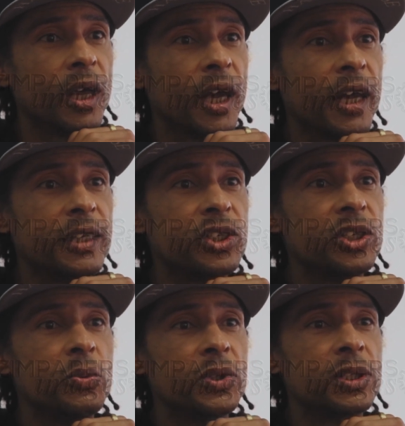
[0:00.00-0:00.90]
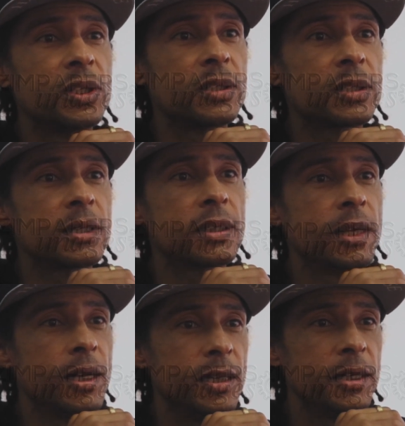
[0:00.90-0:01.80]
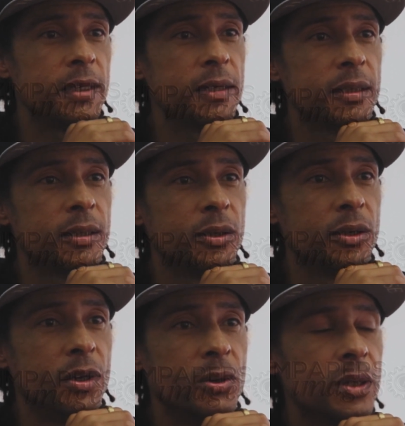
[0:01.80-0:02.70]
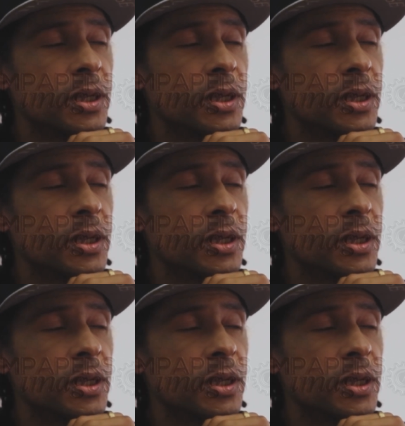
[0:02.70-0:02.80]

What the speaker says: and she was just killing it, you know.